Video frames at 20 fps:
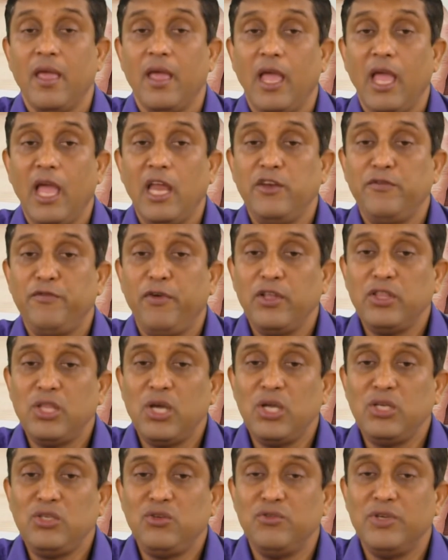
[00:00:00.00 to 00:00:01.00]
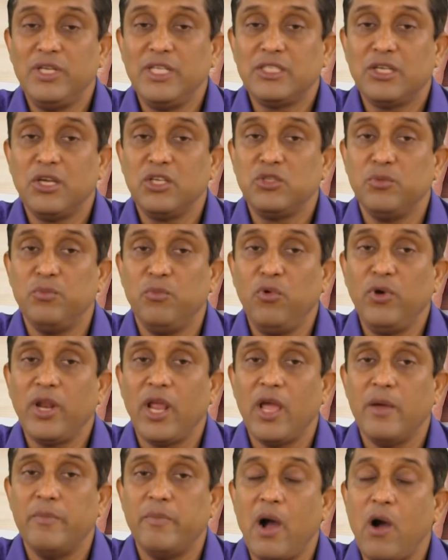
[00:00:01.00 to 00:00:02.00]
And further to discuss more
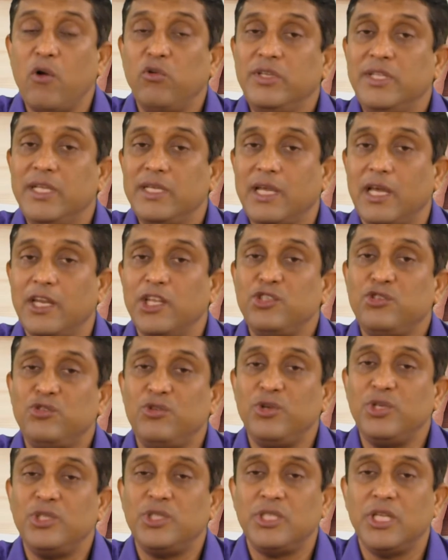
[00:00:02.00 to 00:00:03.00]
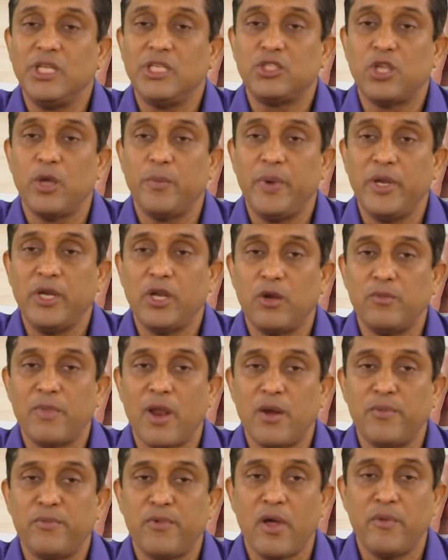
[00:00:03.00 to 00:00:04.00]
about the characteristics of a normal
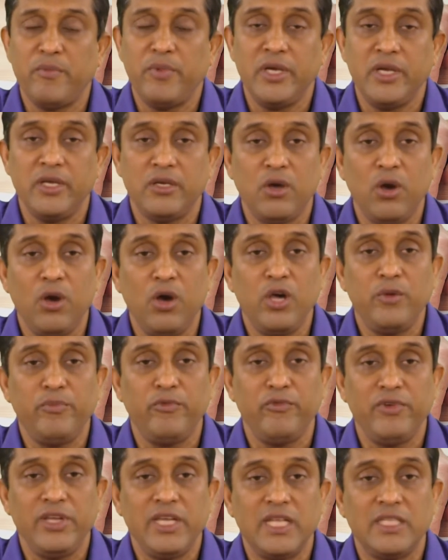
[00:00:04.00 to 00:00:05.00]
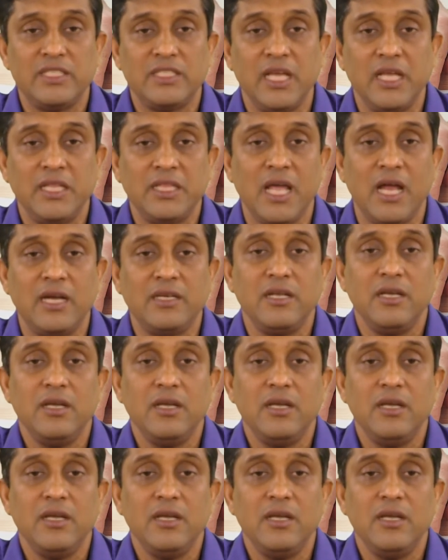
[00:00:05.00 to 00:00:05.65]
probability curve, we can say that